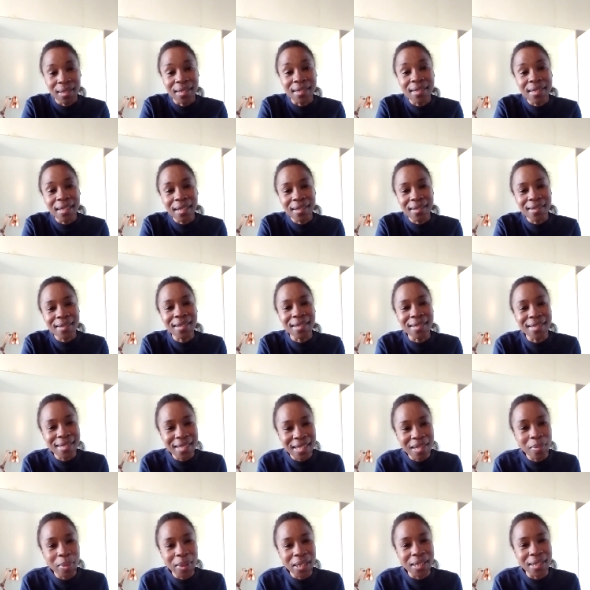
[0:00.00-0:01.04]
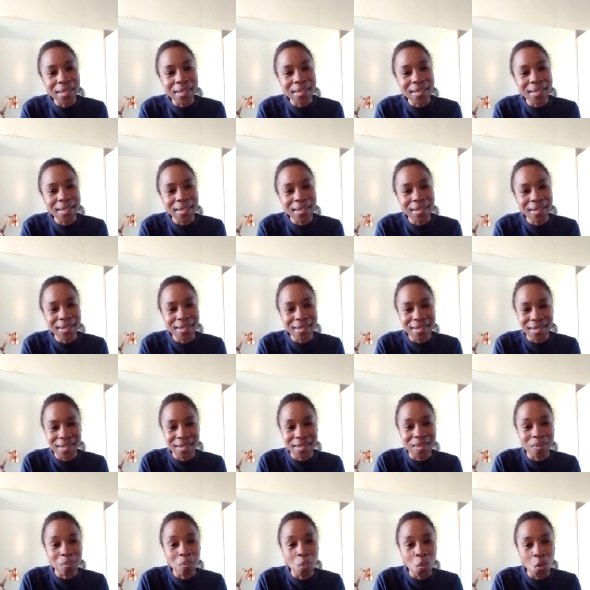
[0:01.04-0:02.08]
the CBDC
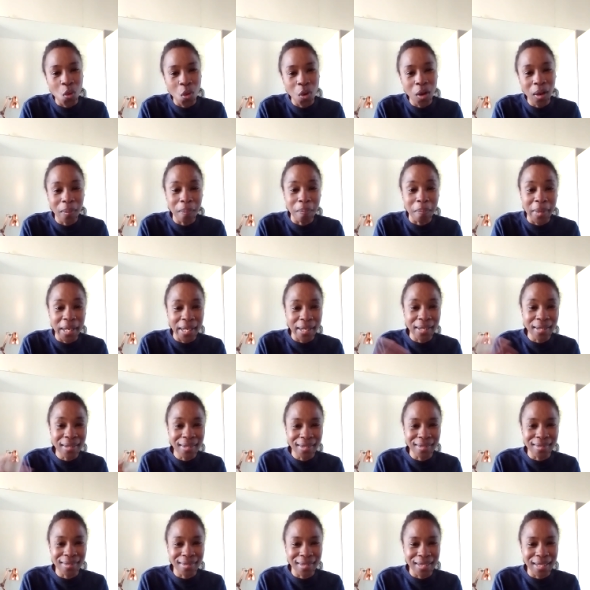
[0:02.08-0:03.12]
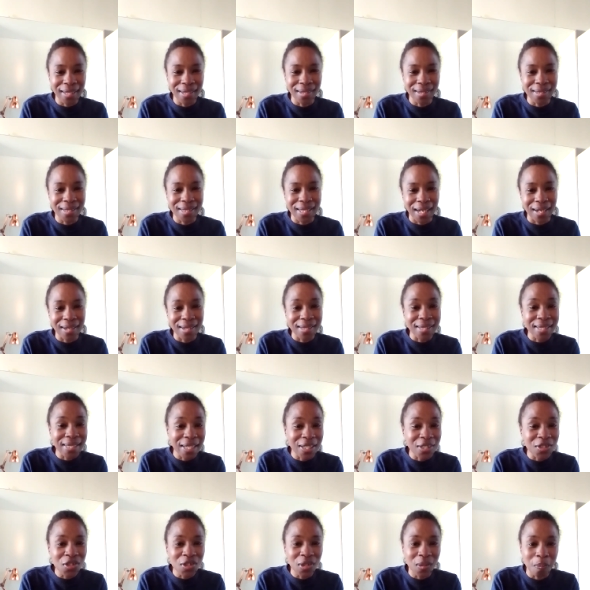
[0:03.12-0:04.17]
is more American thing. It's like a
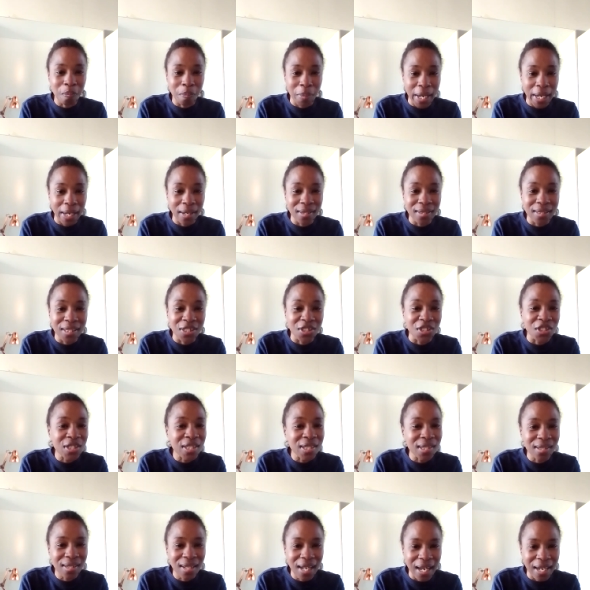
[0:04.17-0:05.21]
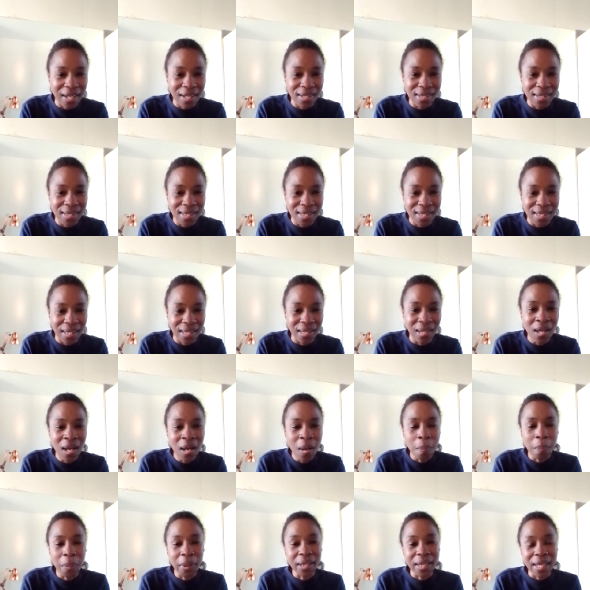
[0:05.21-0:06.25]
central bank digital currency,
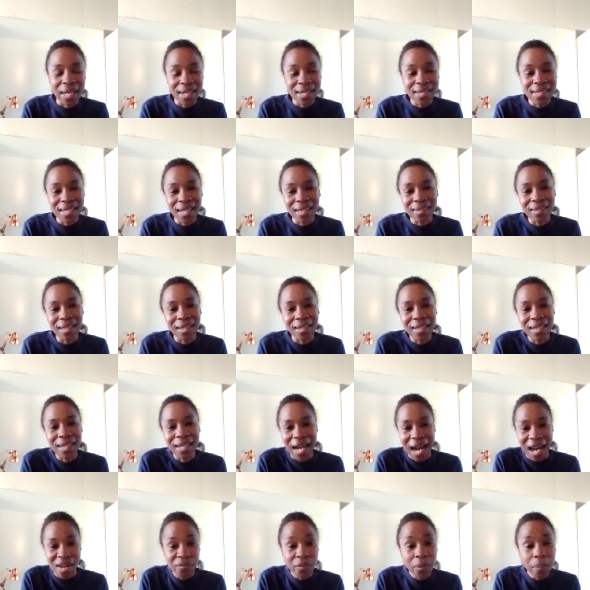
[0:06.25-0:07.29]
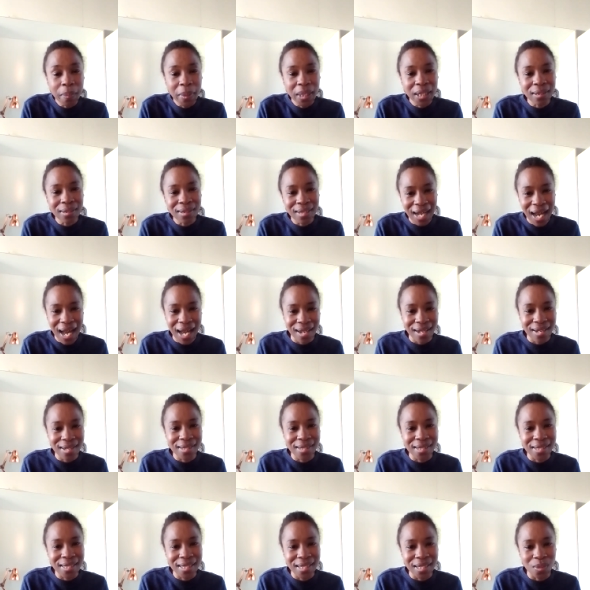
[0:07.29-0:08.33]
but that is like the government
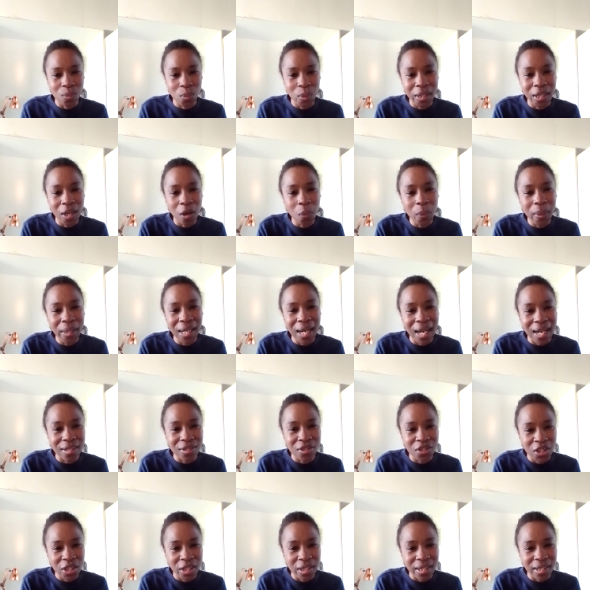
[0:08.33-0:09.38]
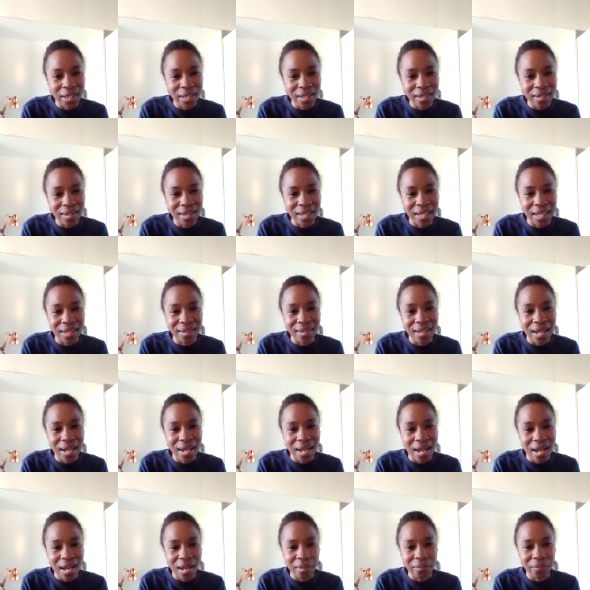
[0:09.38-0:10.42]
currency. We know in Nigeria there
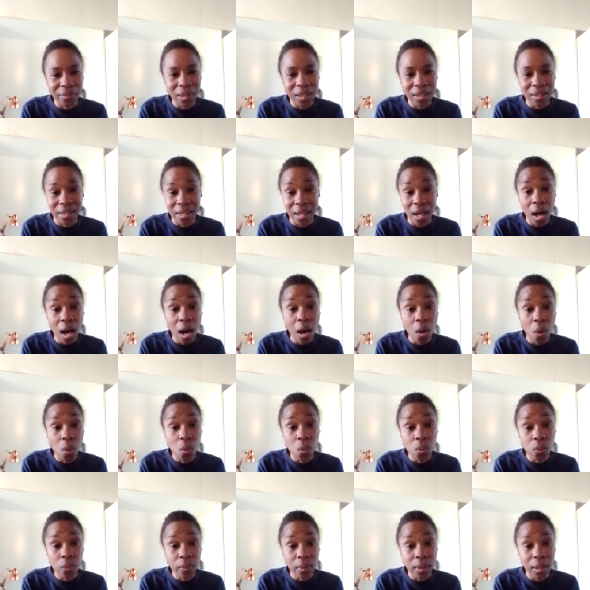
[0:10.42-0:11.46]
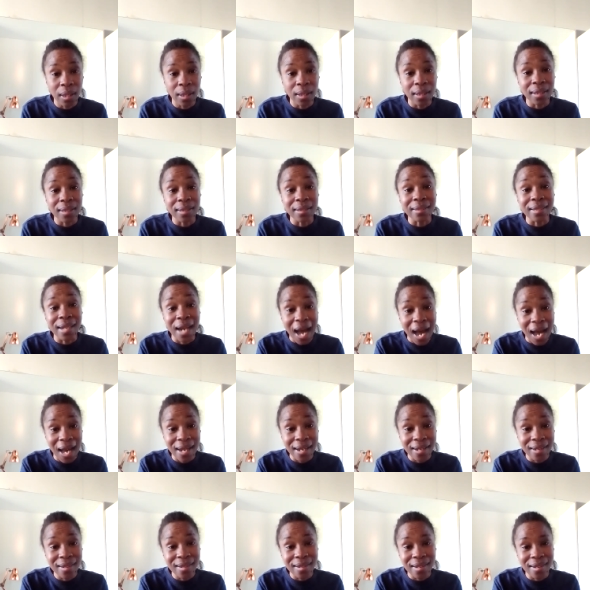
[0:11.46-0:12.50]
they have their own
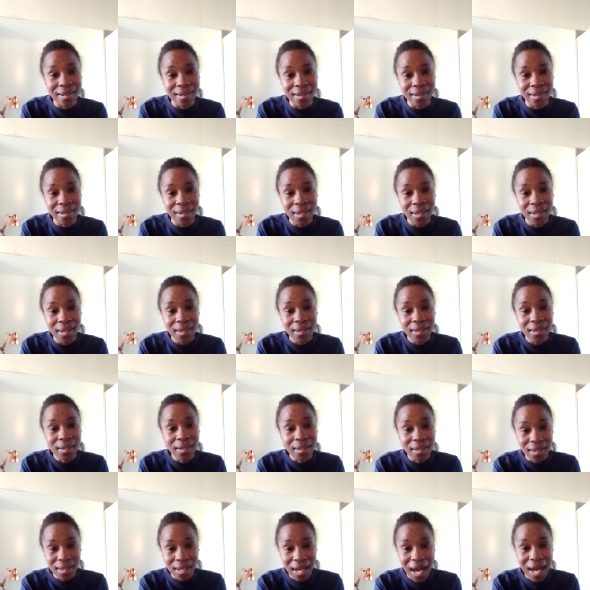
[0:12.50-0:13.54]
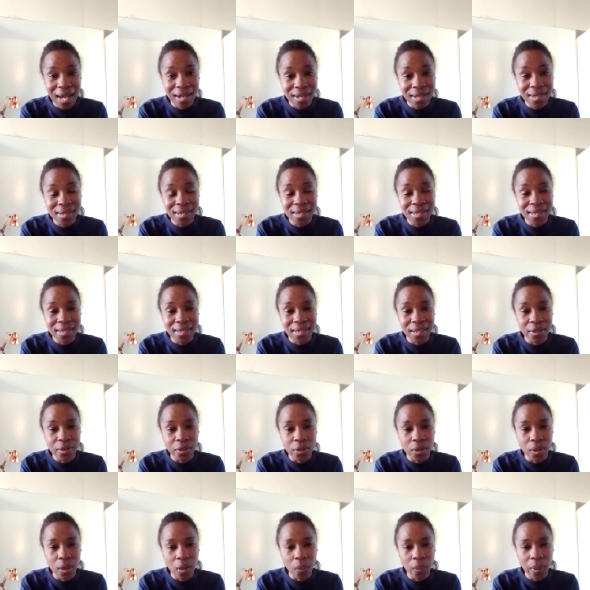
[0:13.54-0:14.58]
Naira
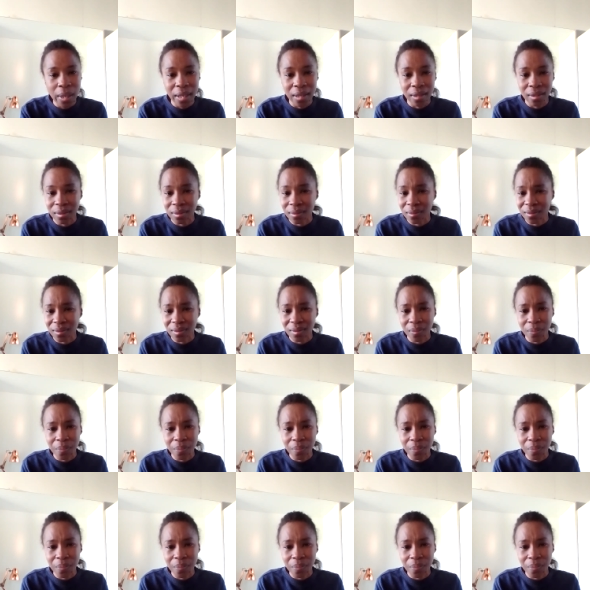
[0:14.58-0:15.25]
currency, and